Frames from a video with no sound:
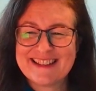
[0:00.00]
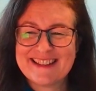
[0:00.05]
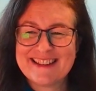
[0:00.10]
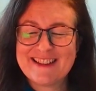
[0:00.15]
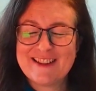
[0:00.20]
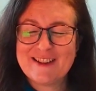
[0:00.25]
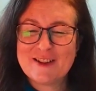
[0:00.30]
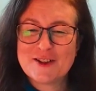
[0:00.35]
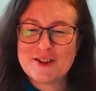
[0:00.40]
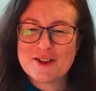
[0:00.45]

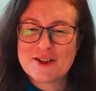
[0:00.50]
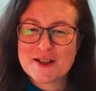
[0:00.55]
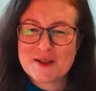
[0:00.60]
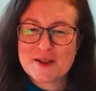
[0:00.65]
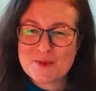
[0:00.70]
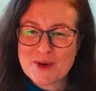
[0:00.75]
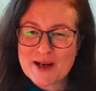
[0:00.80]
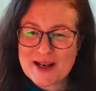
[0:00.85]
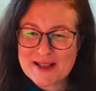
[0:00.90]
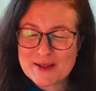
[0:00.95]
you can
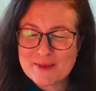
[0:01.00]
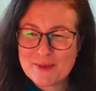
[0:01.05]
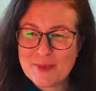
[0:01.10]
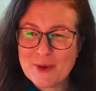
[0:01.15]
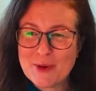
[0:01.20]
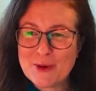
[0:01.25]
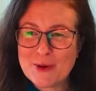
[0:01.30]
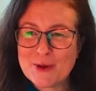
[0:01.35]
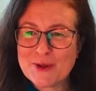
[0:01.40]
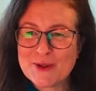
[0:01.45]
just press
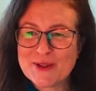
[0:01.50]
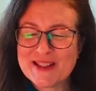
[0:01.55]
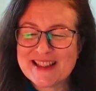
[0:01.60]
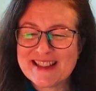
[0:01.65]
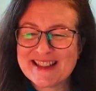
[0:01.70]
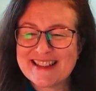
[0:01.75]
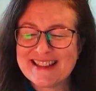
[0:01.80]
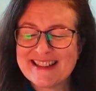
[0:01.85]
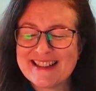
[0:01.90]
pause,